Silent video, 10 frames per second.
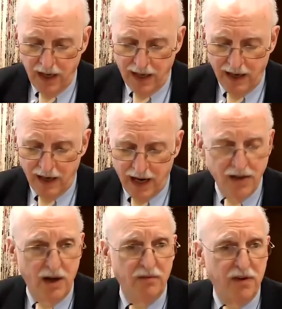And
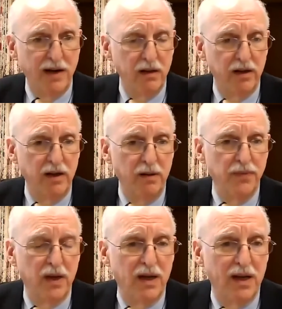then finally,
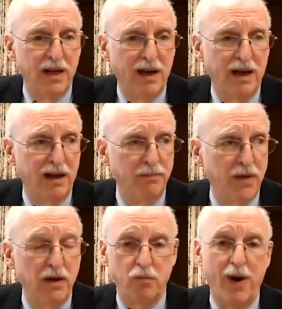
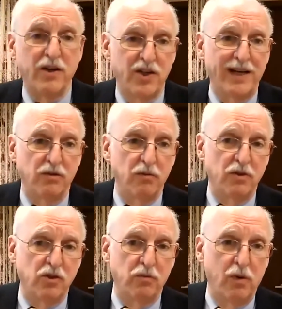and why is that
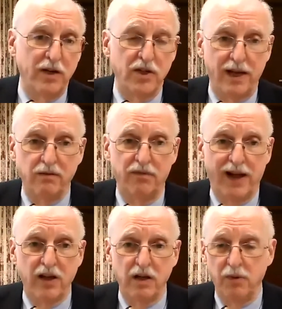
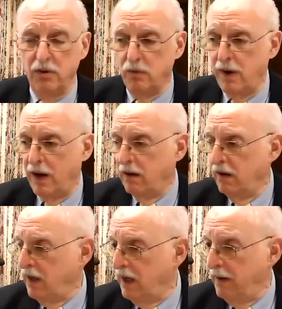valuable? Well,
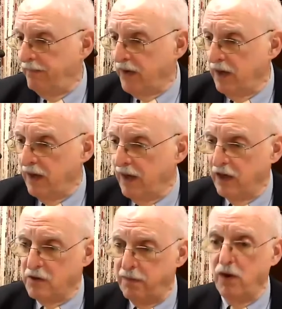it
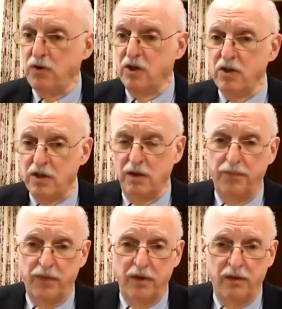exposes
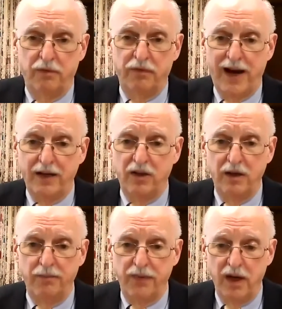the fact
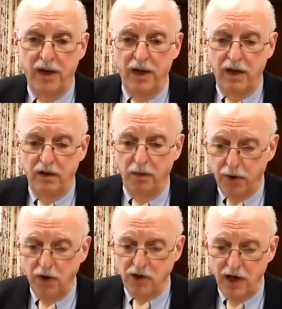that the
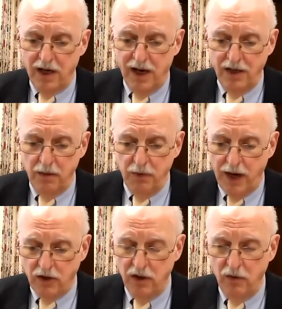per se
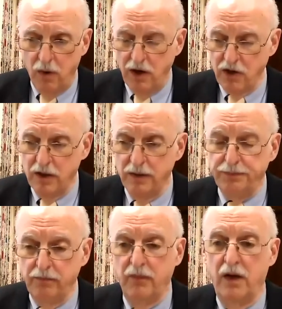condemnation was
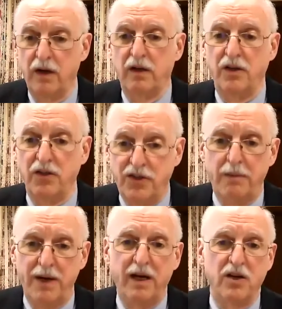
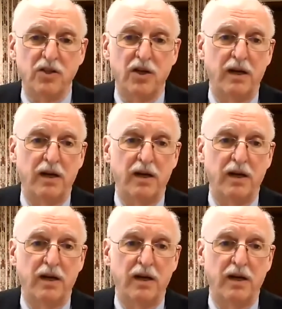condemning as